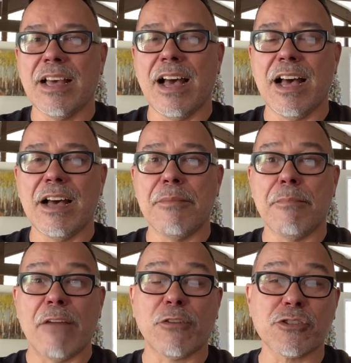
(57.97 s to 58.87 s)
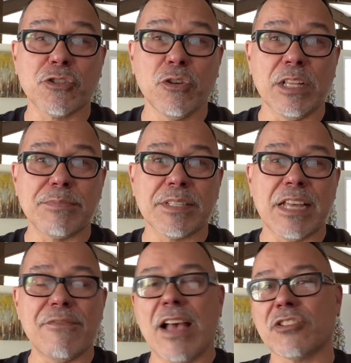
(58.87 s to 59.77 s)
My first tulips
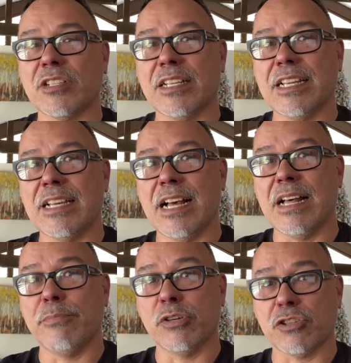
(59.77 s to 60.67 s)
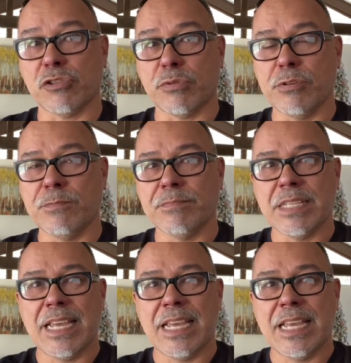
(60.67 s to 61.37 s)
have actually pushed through,